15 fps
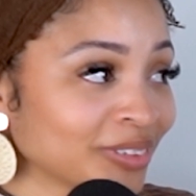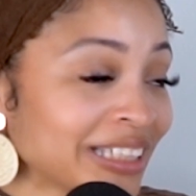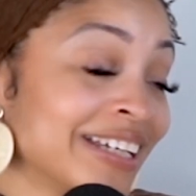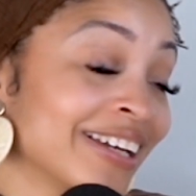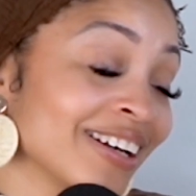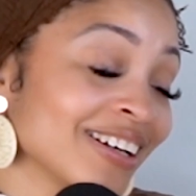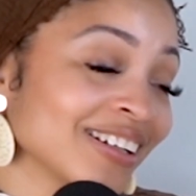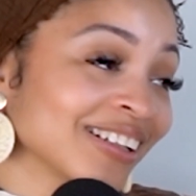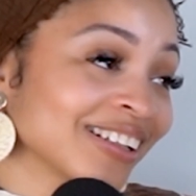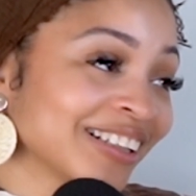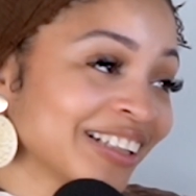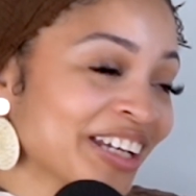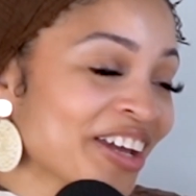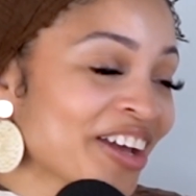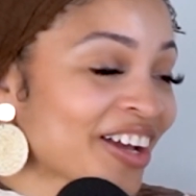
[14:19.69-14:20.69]

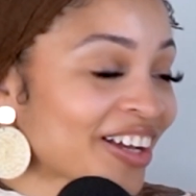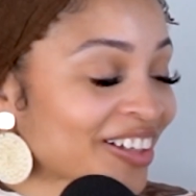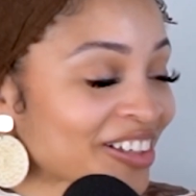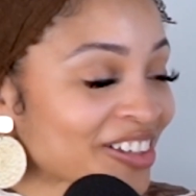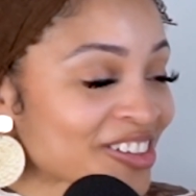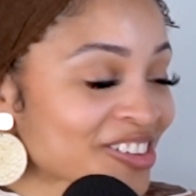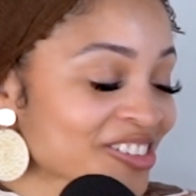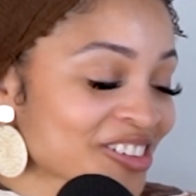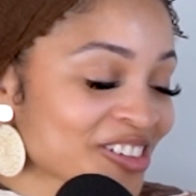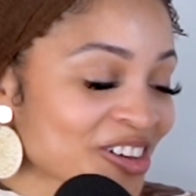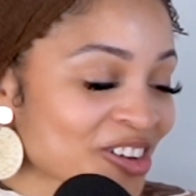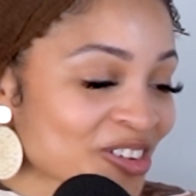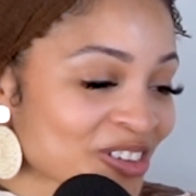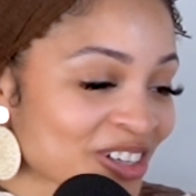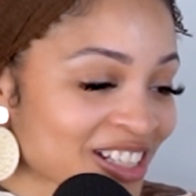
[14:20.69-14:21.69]
So. And you
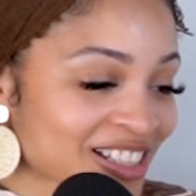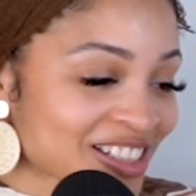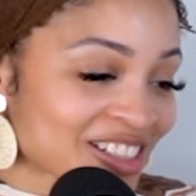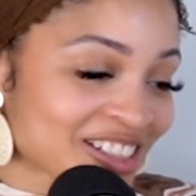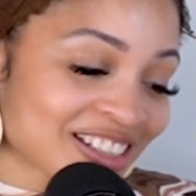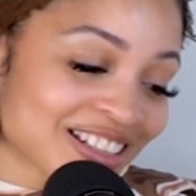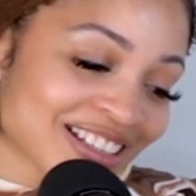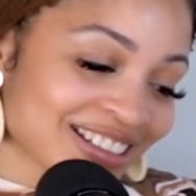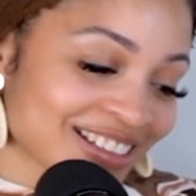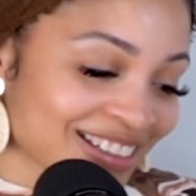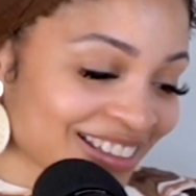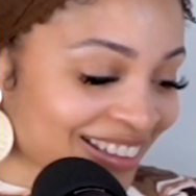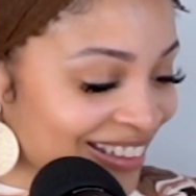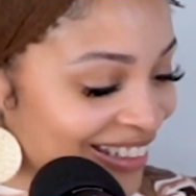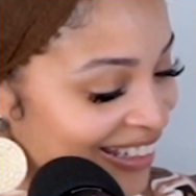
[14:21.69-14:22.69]
know, there's a
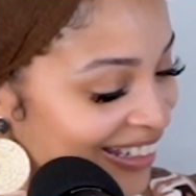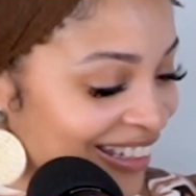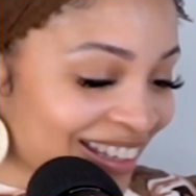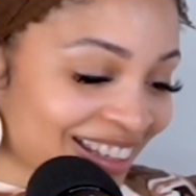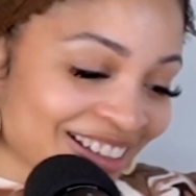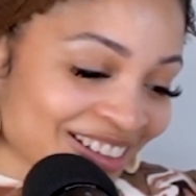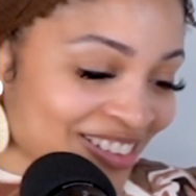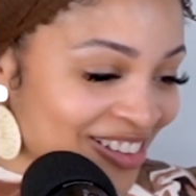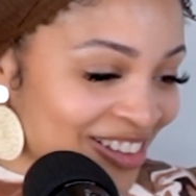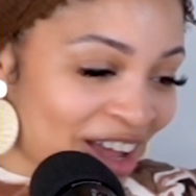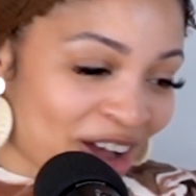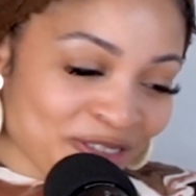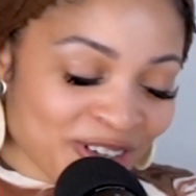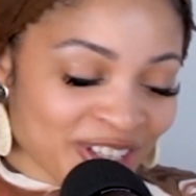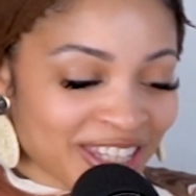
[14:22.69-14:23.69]

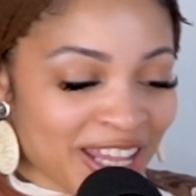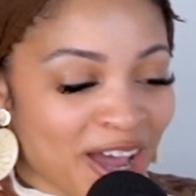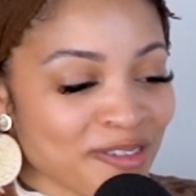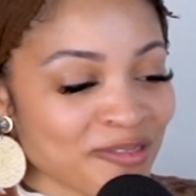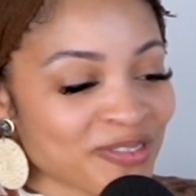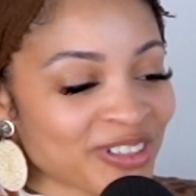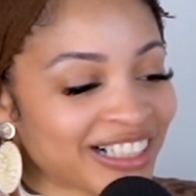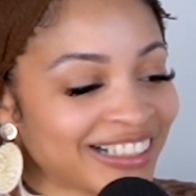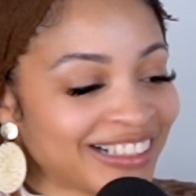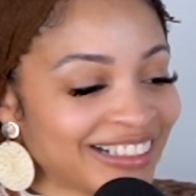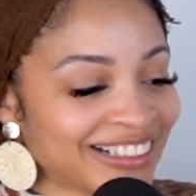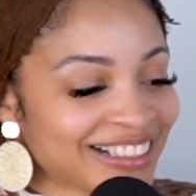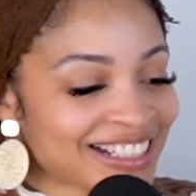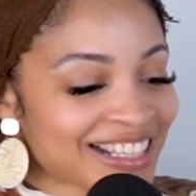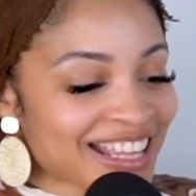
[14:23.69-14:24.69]
lot with that.
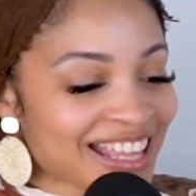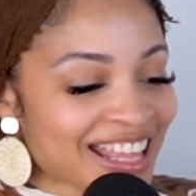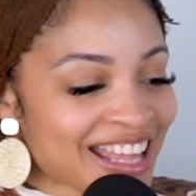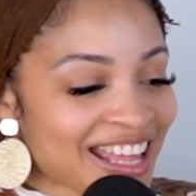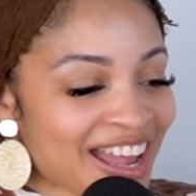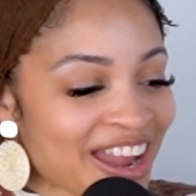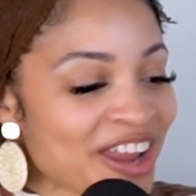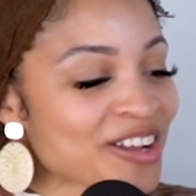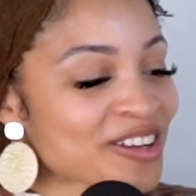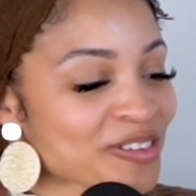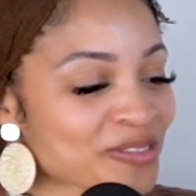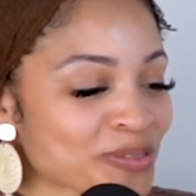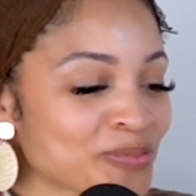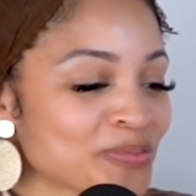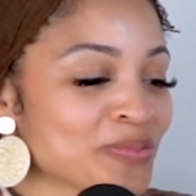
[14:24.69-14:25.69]
But
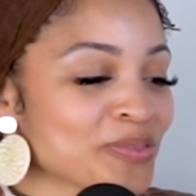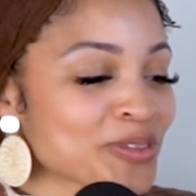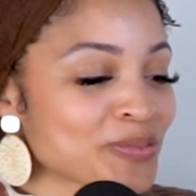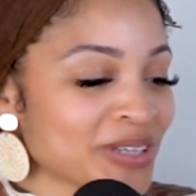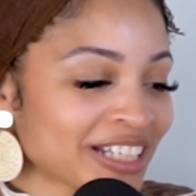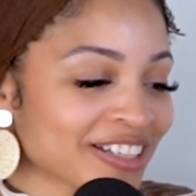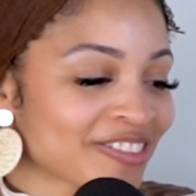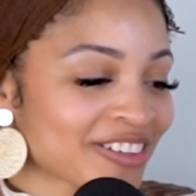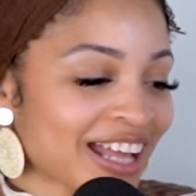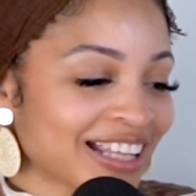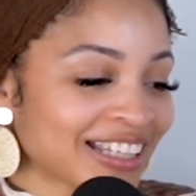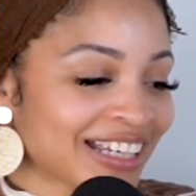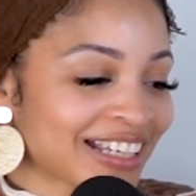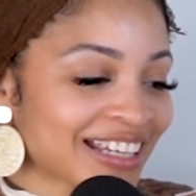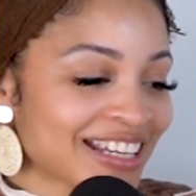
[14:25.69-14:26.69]
speaking of that,
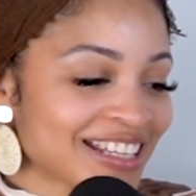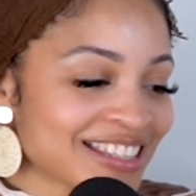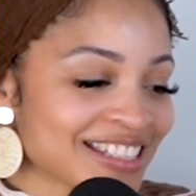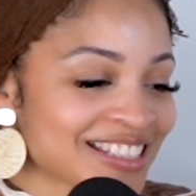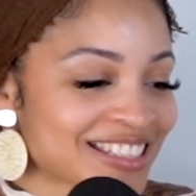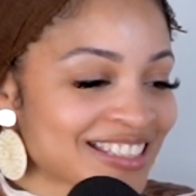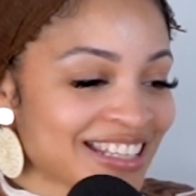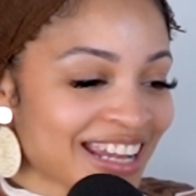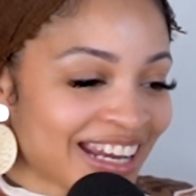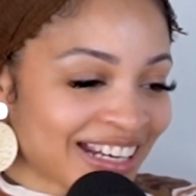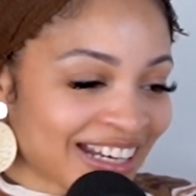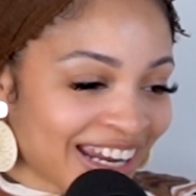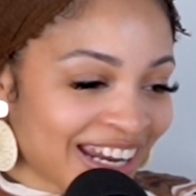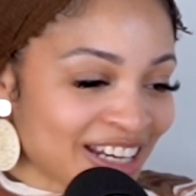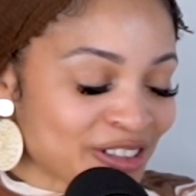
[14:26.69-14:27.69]
like in this day
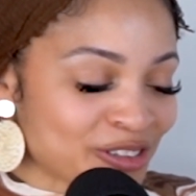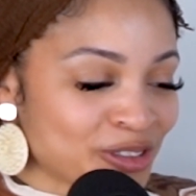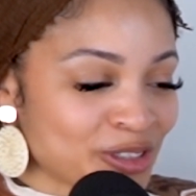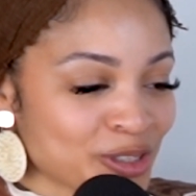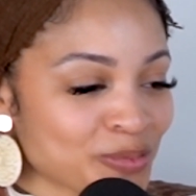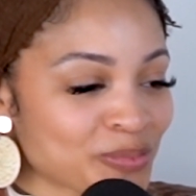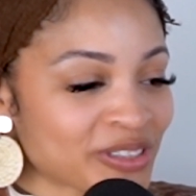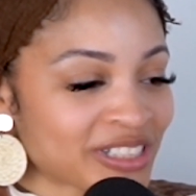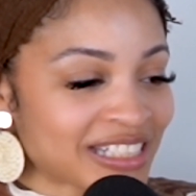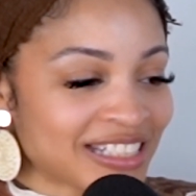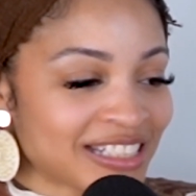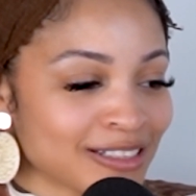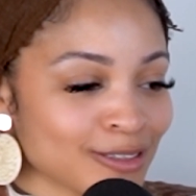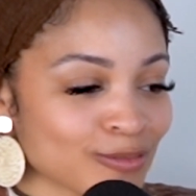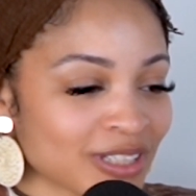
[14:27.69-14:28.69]
and age, do you
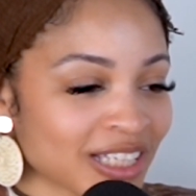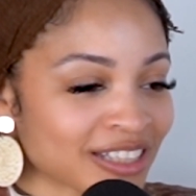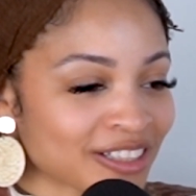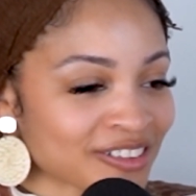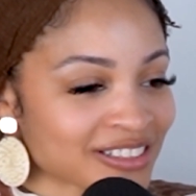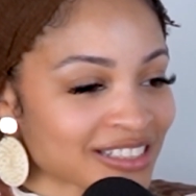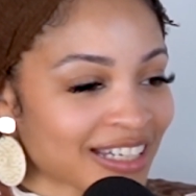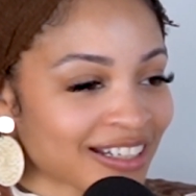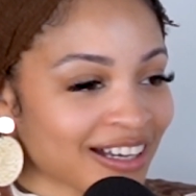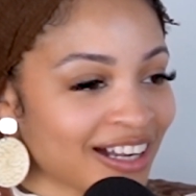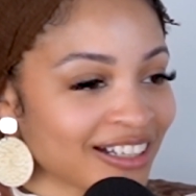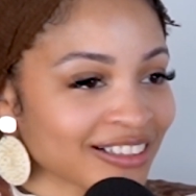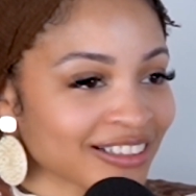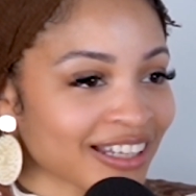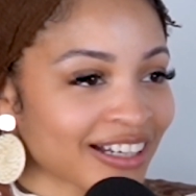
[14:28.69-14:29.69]
believe that there's like
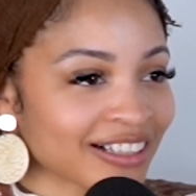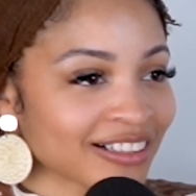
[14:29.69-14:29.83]
kind of like